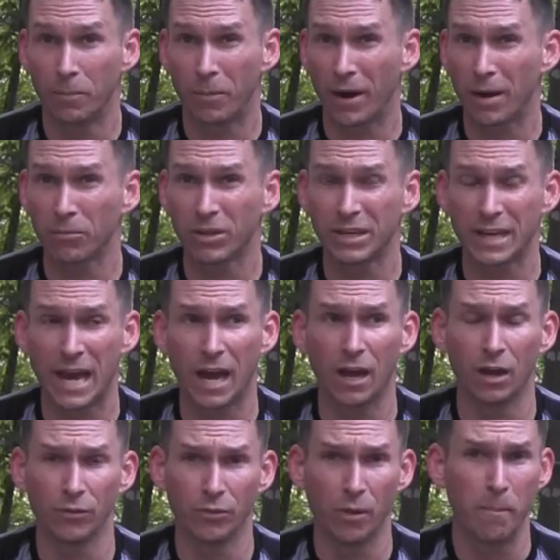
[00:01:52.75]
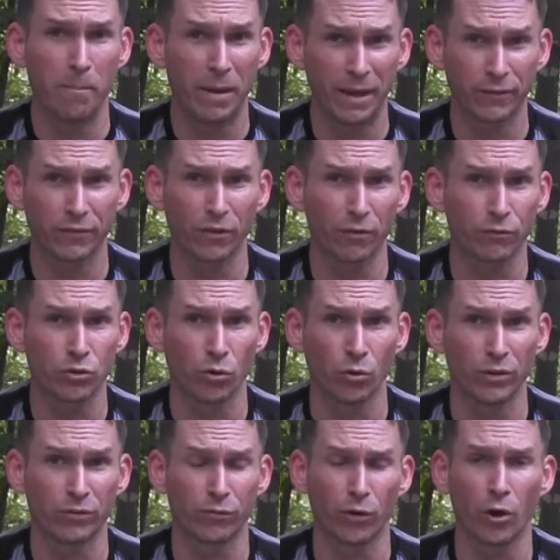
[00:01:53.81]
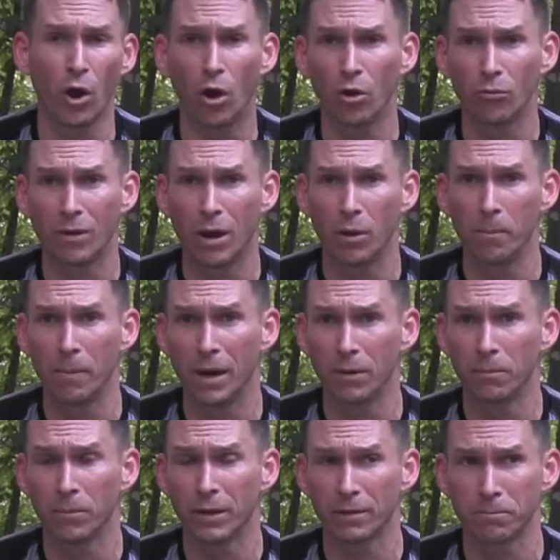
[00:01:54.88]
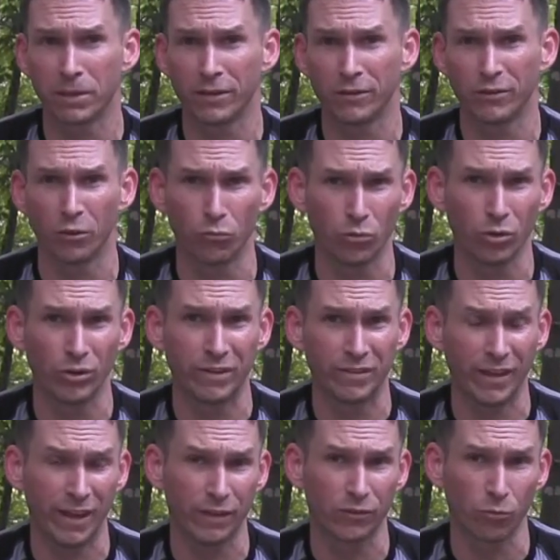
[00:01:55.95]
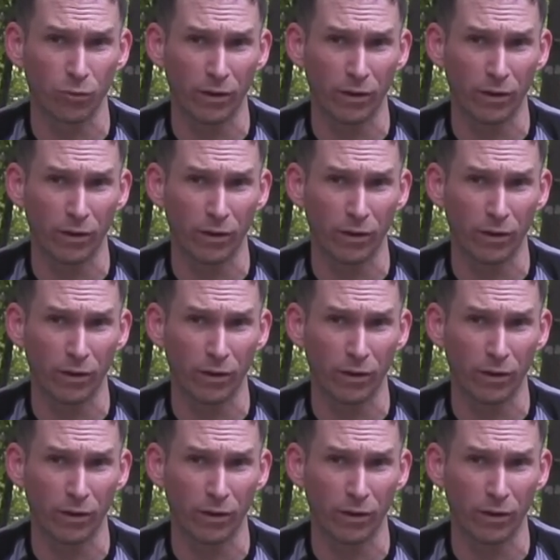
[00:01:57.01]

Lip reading: probably not the best of choice for an all-around mountain bike because it really takes